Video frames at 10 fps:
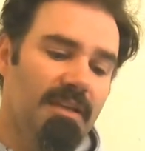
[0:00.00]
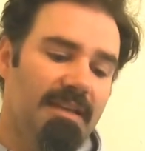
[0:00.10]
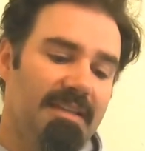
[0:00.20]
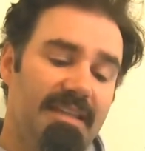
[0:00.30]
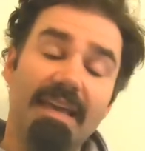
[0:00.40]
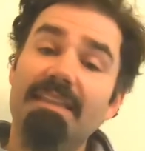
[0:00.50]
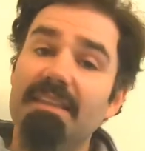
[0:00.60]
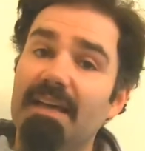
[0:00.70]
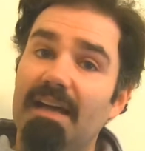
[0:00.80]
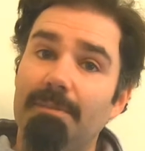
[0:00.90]
Get into the
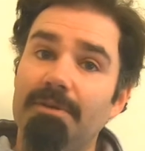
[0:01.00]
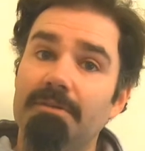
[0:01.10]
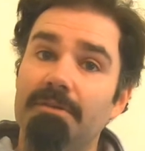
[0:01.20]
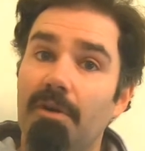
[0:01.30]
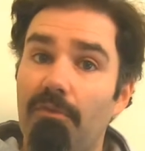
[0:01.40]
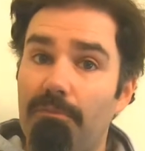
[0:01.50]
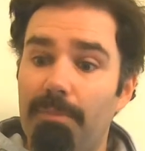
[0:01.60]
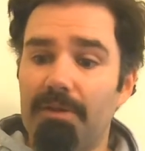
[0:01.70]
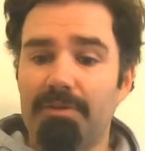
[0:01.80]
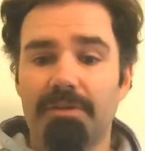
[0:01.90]
habit of
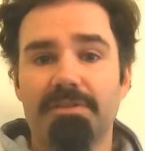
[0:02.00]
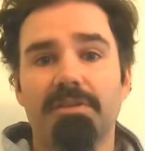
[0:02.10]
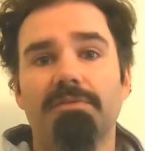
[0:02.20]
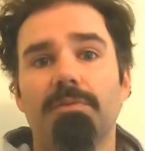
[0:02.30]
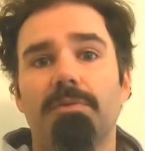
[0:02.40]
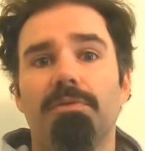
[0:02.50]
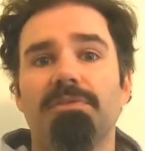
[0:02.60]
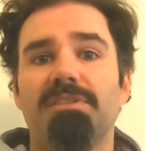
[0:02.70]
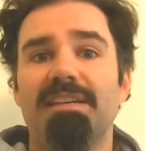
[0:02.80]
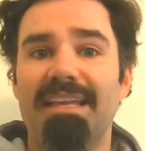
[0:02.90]
building yourself
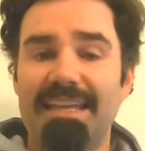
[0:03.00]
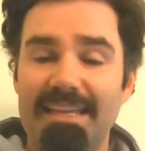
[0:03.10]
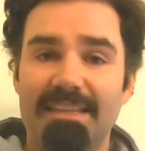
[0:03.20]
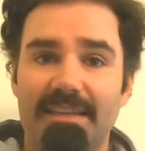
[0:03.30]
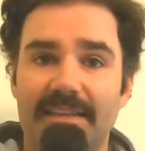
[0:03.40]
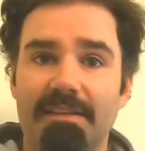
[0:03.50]
towards eating